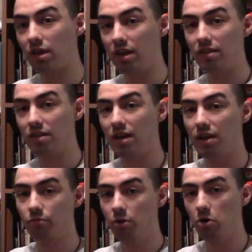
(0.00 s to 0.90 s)
a
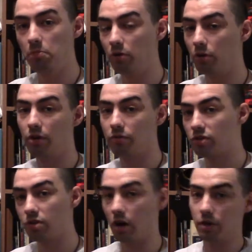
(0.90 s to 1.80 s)
said rope or
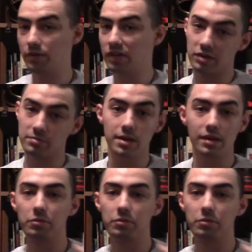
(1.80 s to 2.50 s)
scarf attachment